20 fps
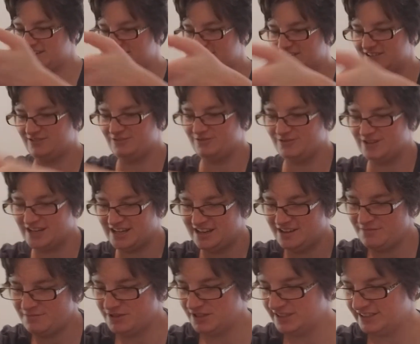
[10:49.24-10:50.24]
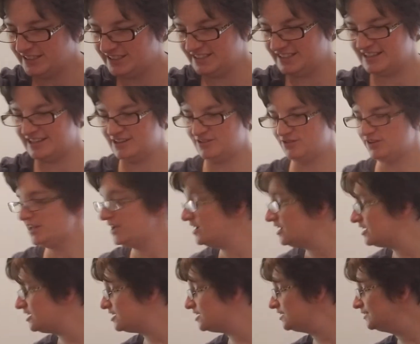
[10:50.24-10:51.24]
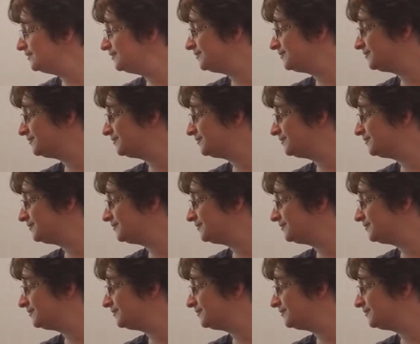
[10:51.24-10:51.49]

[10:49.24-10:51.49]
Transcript: All right, put that down there.